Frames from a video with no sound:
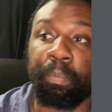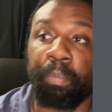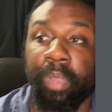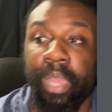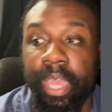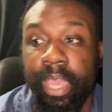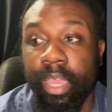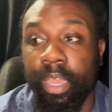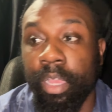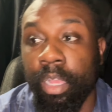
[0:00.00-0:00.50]

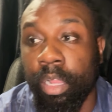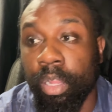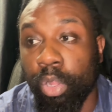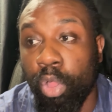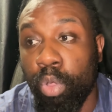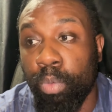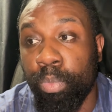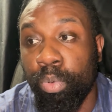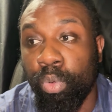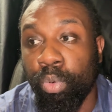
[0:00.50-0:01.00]
pay
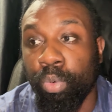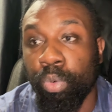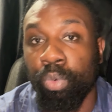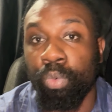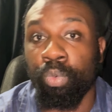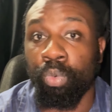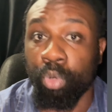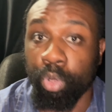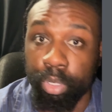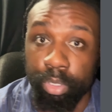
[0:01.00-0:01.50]
global
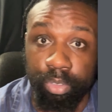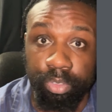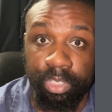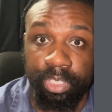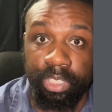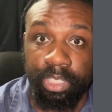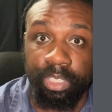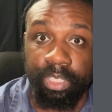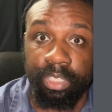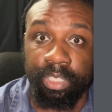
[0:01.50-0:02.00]

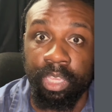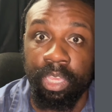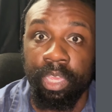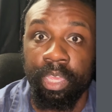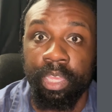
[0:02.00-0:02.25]
royalties.